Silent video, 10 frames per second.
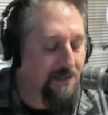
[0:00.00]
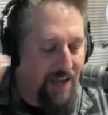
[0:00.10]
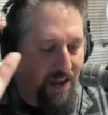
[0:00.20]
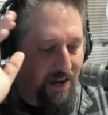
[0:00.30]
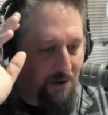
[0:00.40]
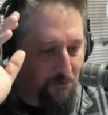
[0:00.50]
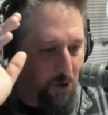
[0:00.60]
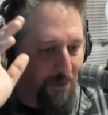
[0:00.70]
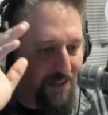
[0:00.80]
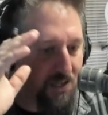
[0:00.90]
then
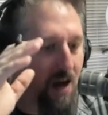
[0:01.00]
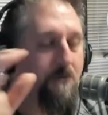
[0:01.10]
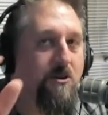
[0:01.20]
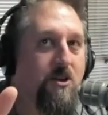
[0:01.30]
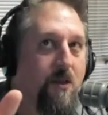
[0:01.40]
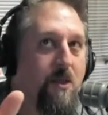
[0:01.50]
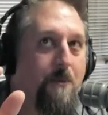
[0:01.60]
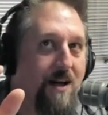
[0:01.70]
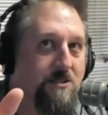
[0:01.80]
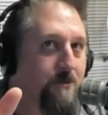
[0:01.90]
we'll be done with all the
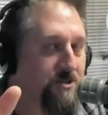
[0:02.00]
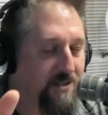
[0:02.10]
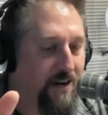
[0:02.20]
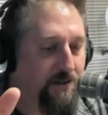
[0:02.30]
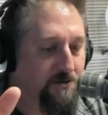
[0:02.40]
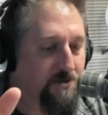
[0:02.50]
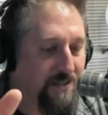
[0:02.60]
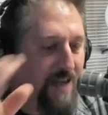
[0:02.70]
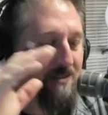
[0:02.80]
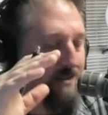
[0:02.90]
possible scenarios.
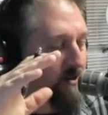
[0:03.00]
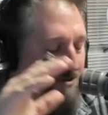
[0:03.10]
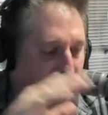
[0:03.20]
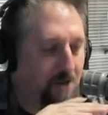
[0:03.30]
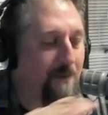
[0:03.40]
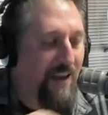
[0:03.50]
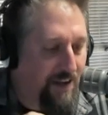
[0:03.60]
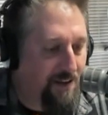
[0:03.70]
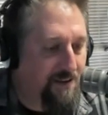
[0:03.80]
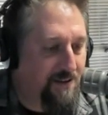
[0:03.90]
There's too
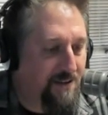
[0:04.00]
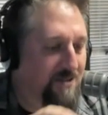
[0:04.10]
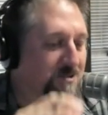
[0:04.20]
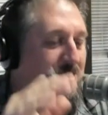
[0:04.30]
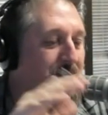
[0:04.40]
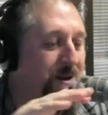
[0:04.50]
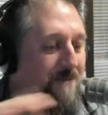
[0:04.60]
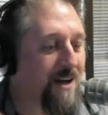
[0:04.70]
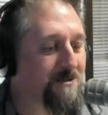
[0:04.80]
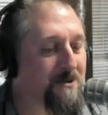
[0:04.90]
many. There's too many
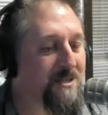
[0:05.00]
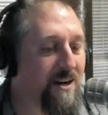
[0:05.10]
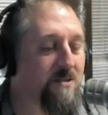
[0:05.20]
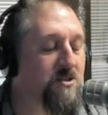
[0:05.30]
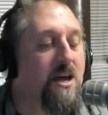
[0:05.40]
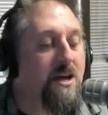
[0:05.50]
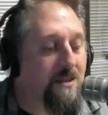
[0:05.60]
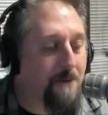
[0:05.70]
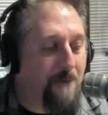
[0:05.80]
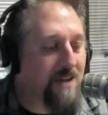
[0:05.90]
possible scenarios.
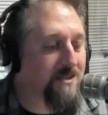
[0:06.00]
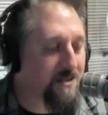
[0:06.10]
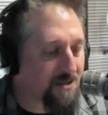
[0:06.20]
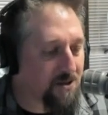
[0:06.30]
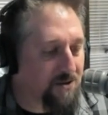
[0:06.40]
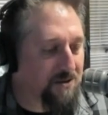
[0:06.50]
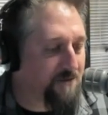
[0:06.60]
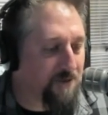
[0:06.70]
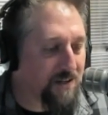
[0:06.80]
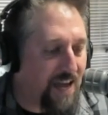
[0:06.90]
The basic
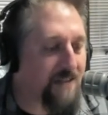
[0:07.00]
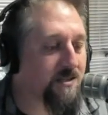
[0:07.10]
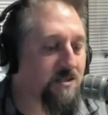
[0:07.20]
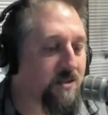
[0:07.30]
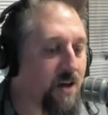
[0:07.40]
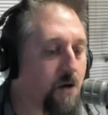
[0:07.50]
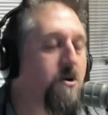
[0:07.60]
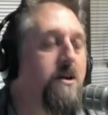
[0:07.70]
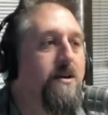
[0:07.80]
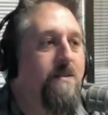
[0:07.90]
solution for Texas,
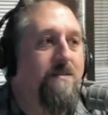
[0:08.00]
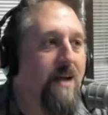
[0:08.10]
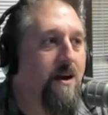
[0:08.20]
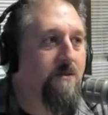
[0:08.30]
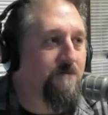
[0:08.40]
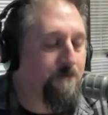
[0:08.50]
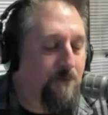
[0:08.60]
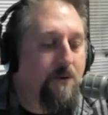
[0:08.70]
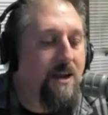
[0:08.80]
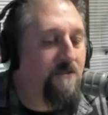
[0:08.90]
though, they're
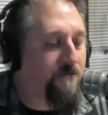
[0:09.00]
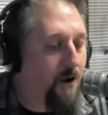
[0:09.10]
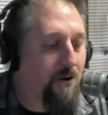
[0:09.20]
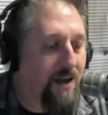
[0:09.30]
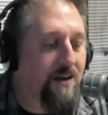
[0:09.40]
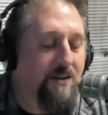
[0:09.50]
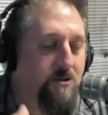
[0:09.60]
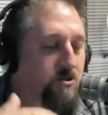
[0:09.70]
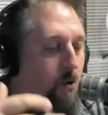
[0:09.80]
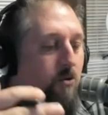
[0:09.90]
pretty far in.
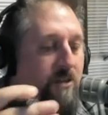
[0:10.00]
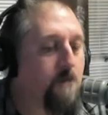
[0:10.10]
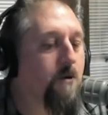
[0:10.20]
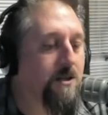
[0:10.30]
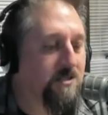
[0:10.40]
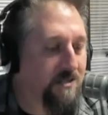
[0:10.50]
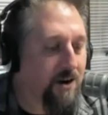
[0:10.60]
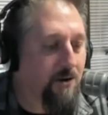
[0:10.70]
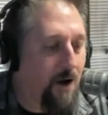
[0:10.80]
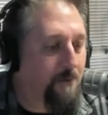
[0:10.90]
There's only one
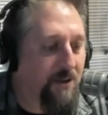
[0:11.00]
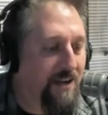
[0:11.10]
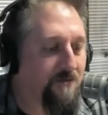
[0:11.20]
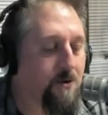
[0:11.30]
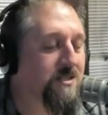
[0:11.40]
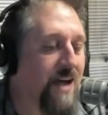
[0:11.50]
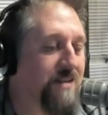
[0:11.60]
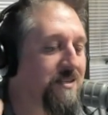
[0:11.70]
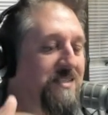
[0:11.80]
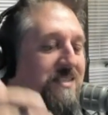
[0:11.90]
scenario, I believe, where
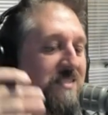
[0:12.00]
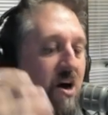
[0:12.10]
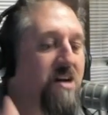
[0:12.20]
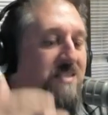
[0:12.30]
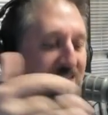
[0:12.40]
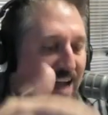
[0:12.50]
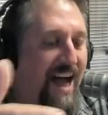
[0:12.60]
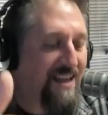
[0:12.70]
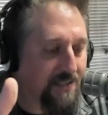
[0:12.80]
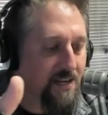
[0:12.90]
Texas does
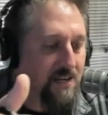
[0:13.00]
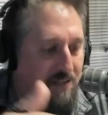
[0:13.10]
not